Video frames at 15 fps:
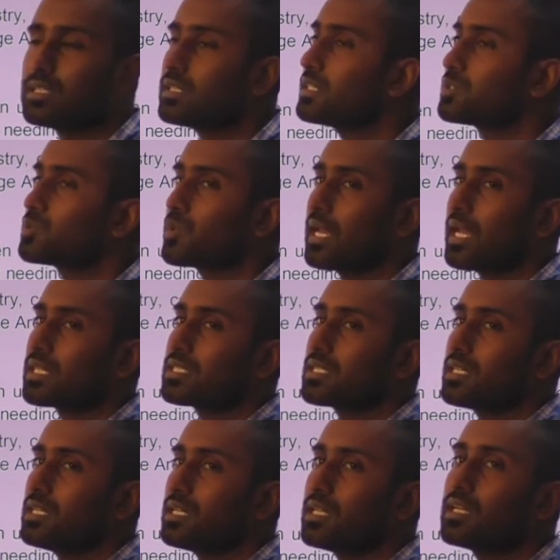This will
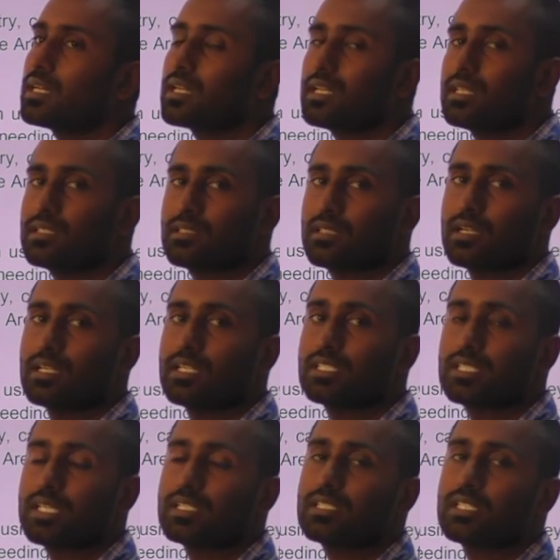actually increase
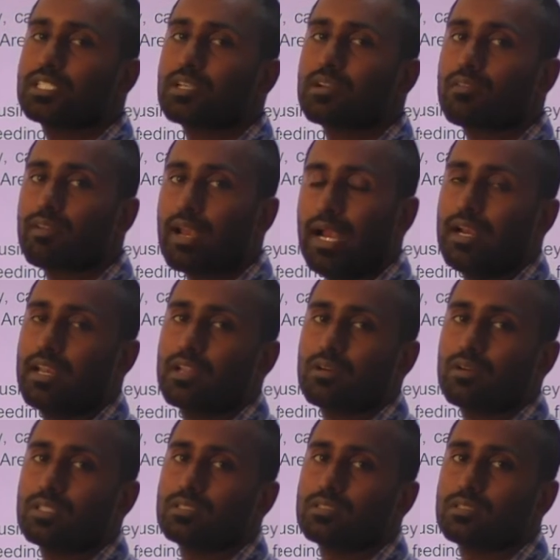digitization of land
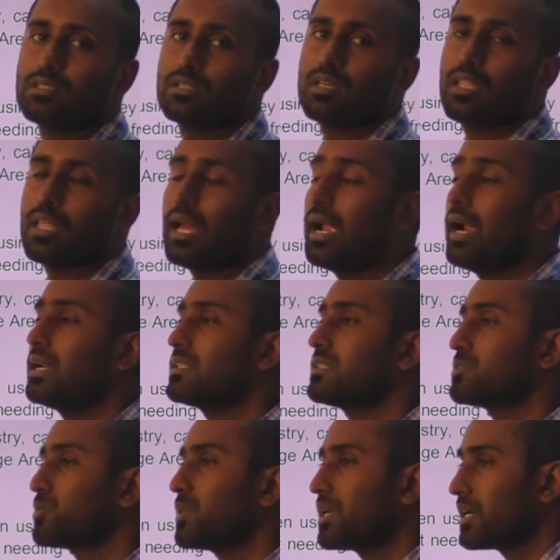records and
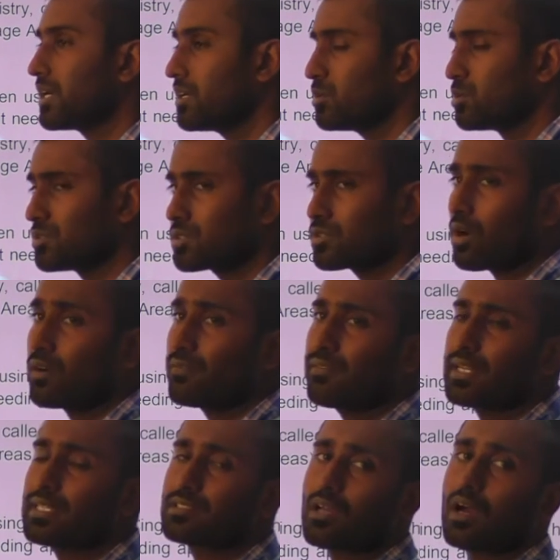this will reduce
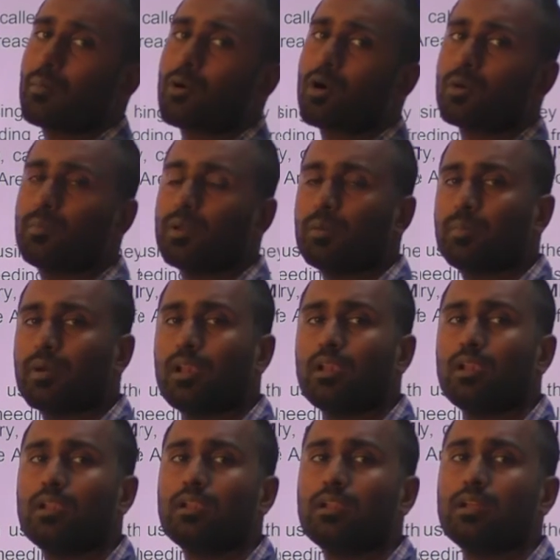conflicts among people.
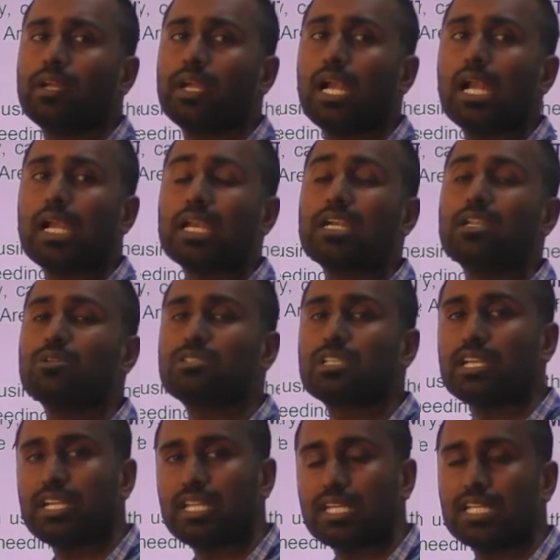It'll reduce
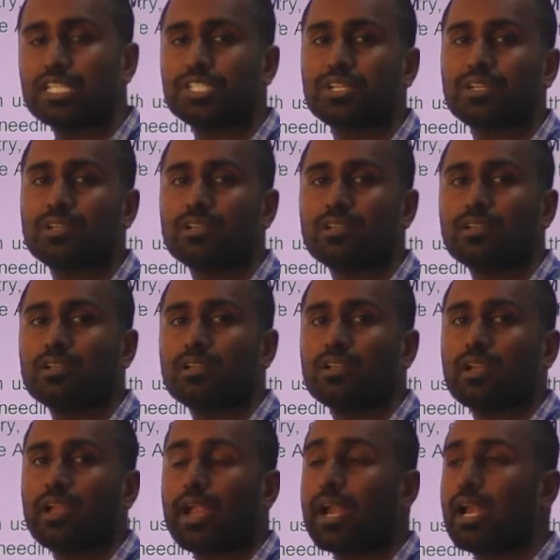litigation.
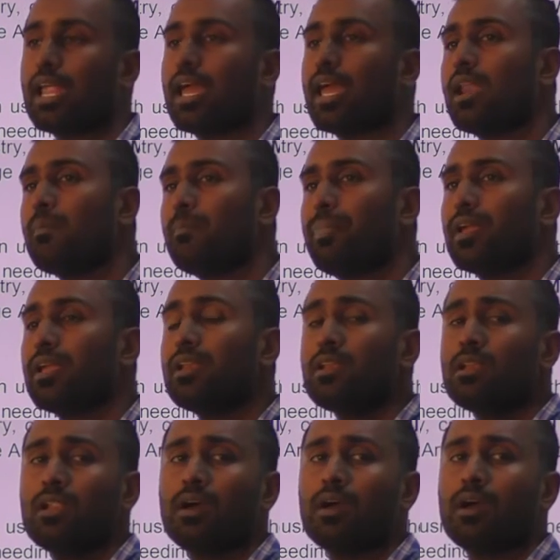It'll help
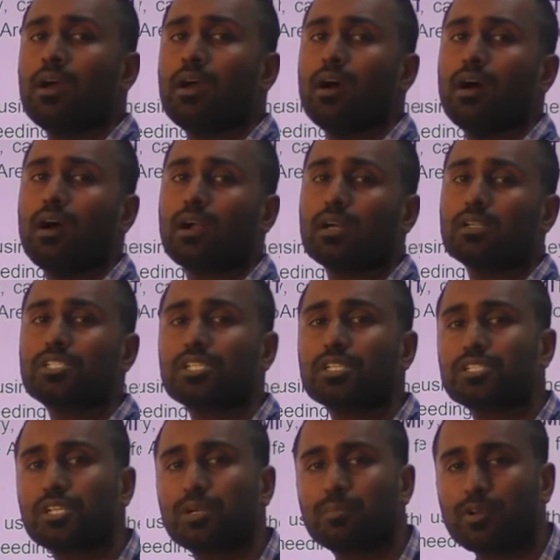in uh,
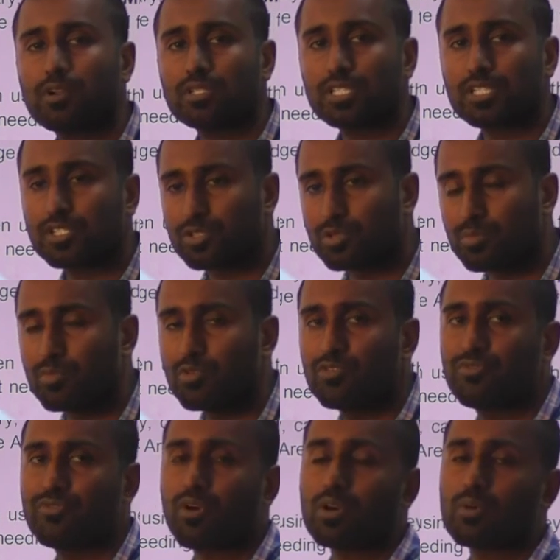construction projects to
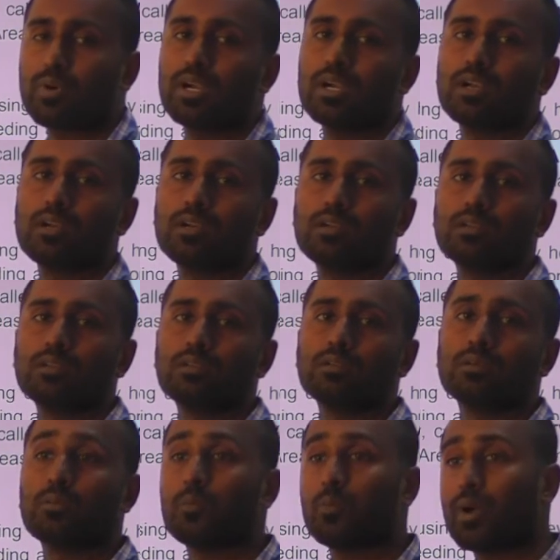move forward.
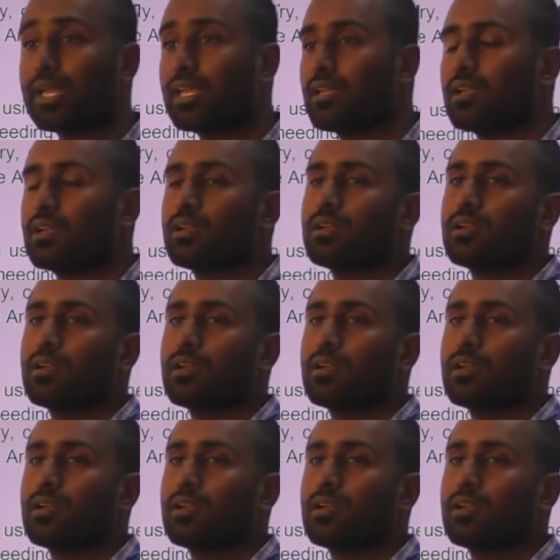Why?